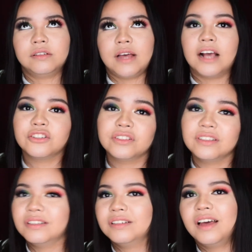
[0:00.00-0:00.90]
Actually,
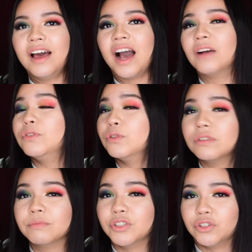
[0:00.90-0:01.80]
I've
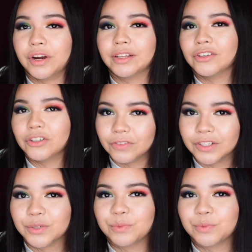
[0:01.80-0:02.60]
used majority of these